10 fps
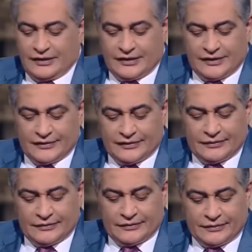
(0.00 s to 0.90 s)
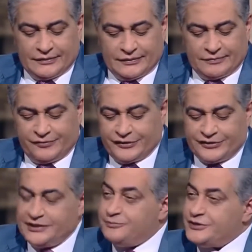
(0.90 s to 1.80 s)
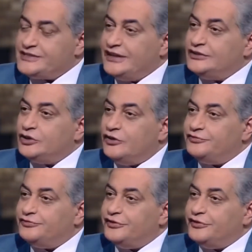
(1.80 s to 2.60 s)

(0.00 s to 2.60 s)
thirteen uh, uh percent uh,